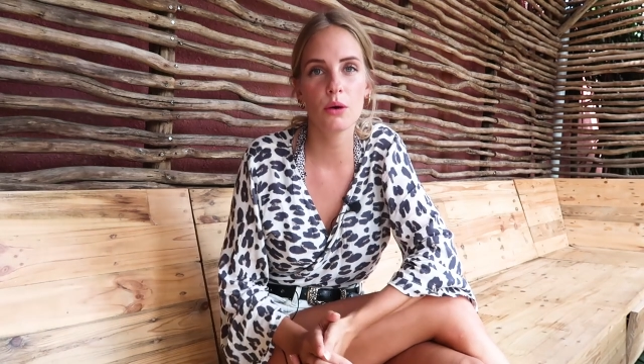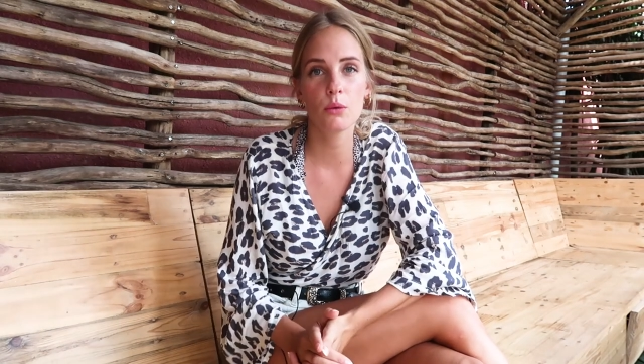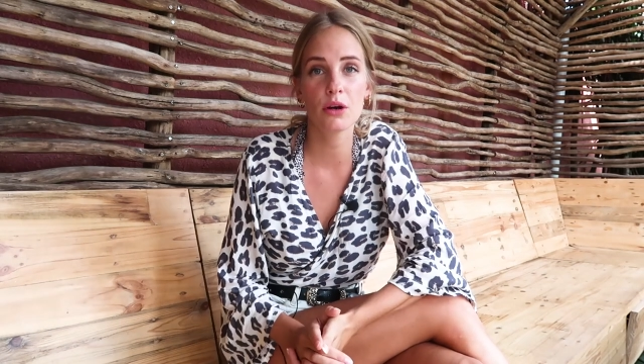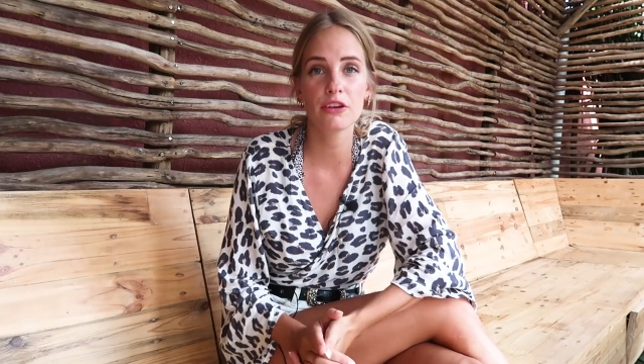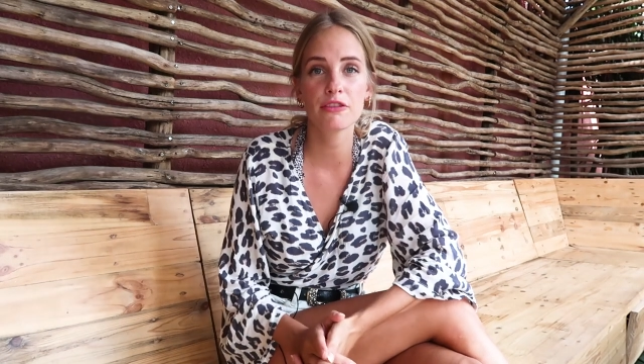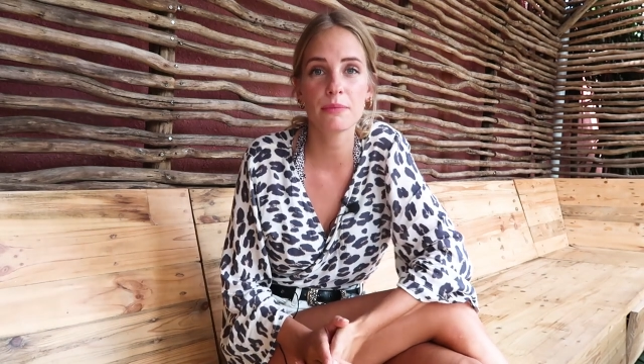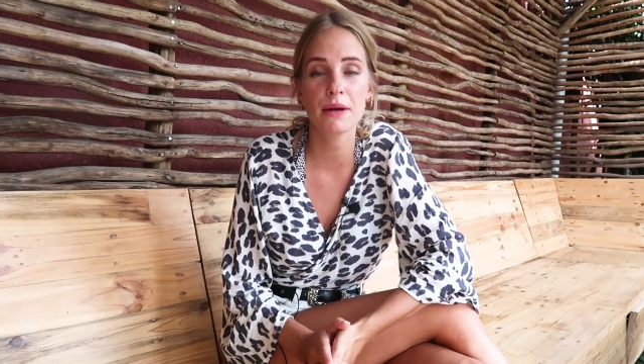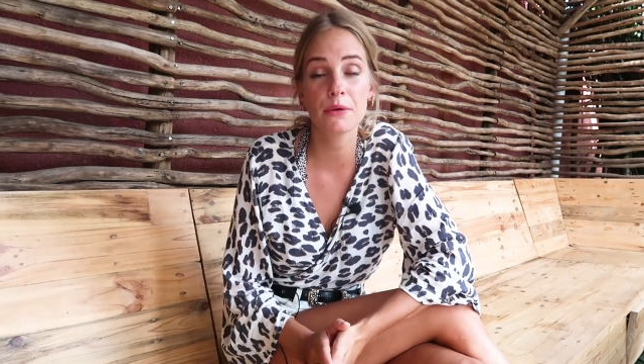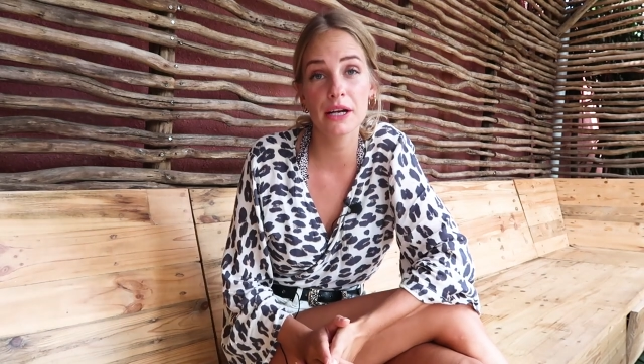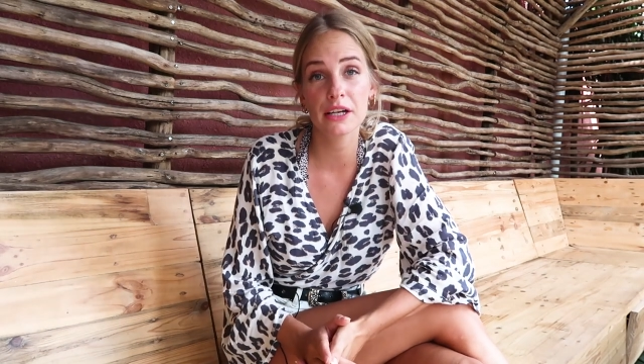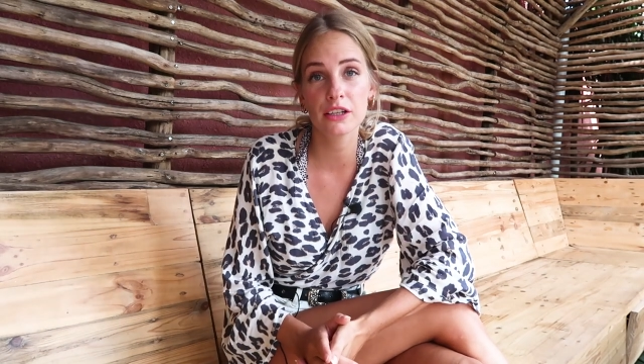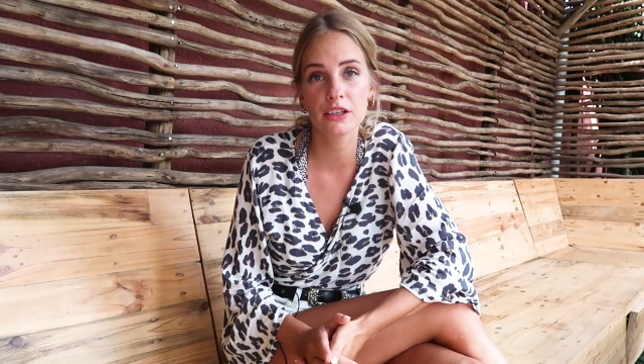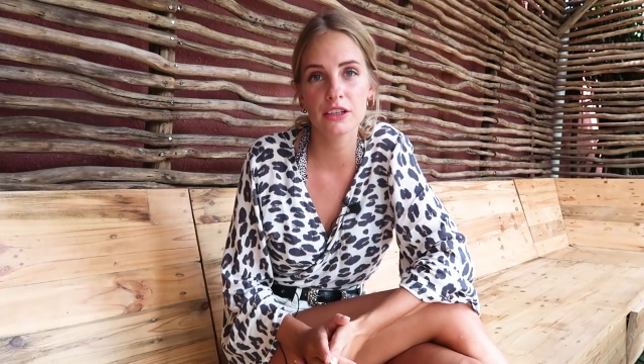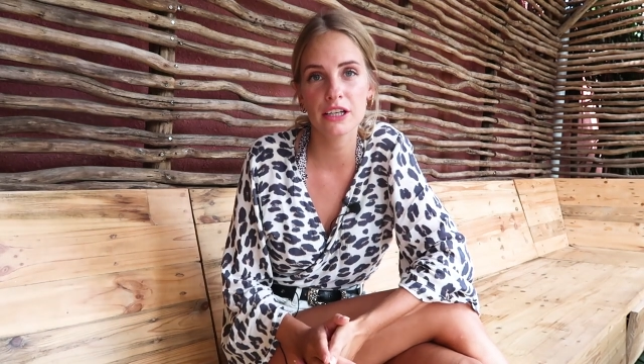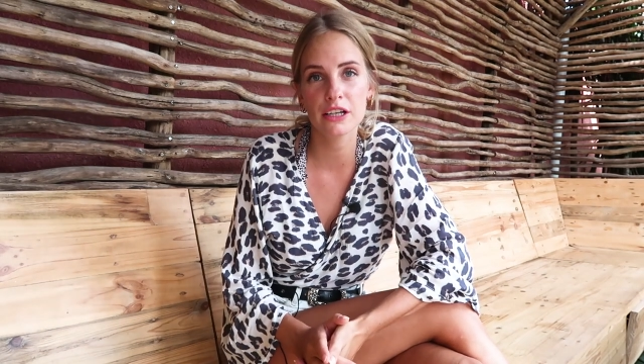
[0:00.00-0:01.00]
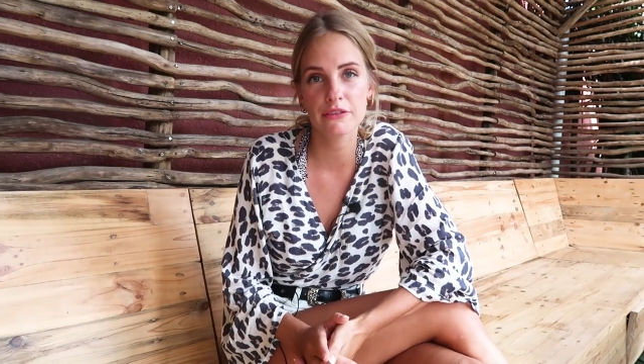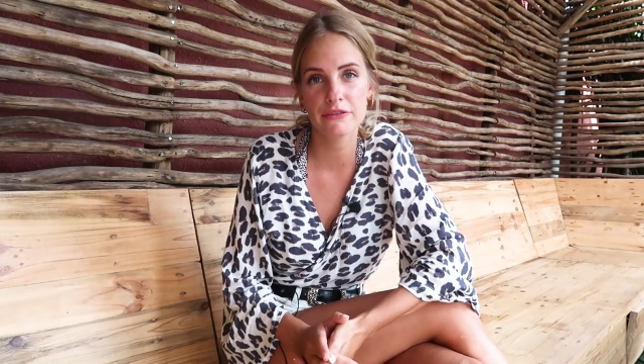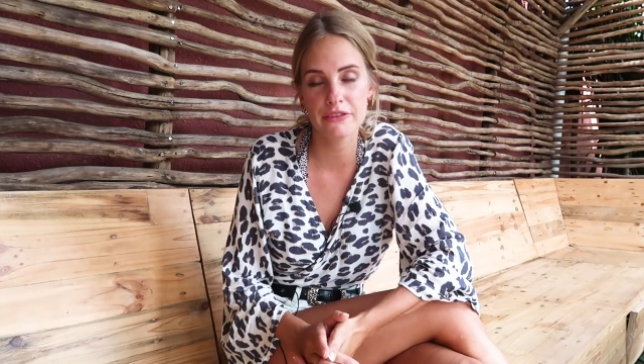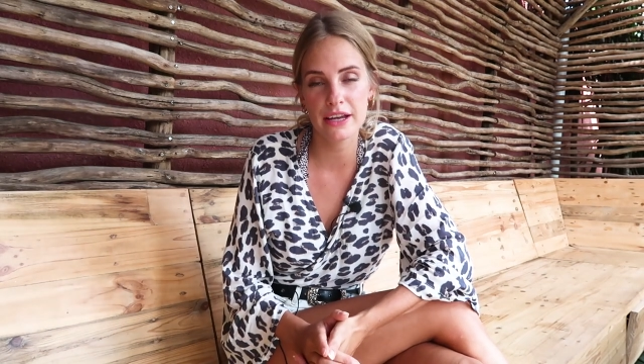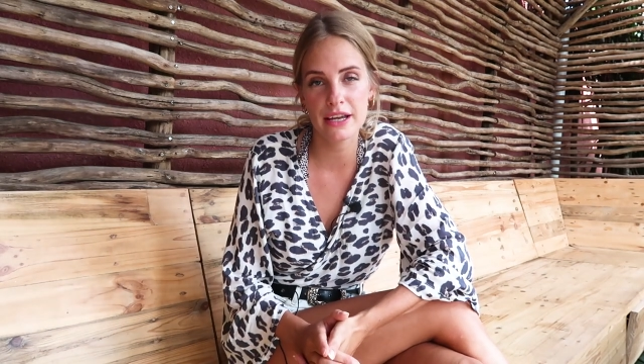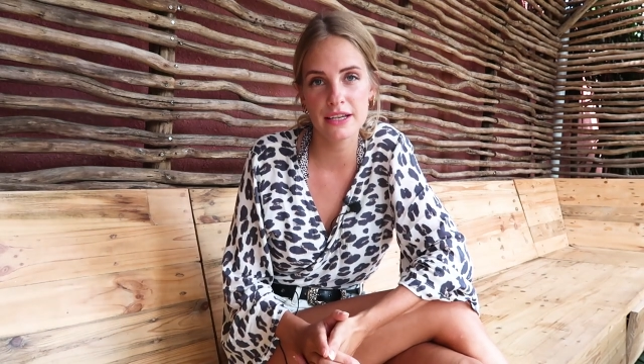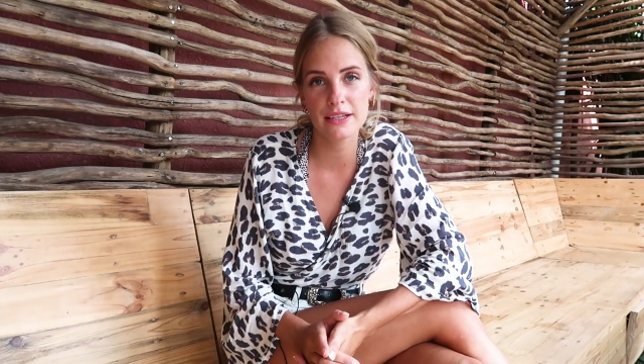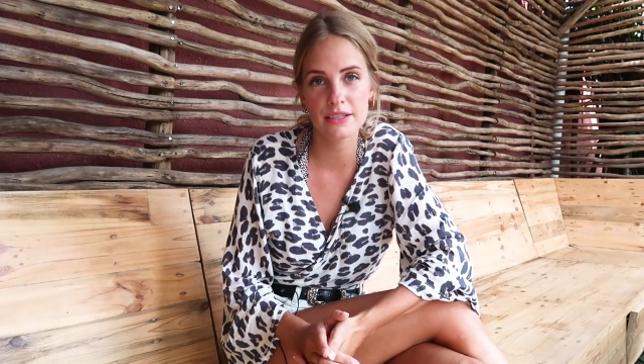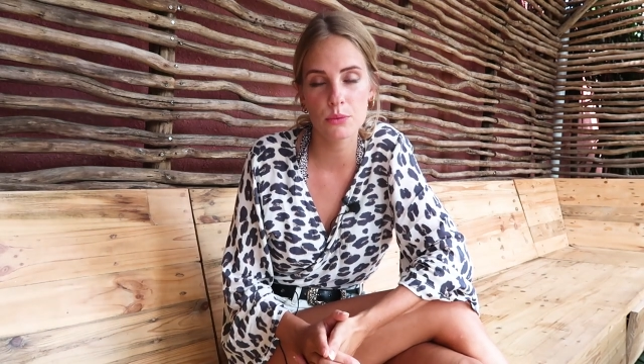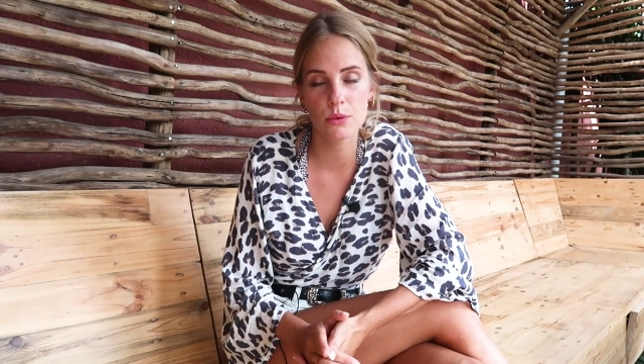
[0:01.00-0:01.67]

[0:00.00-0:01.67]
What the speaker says: one of my regular cafes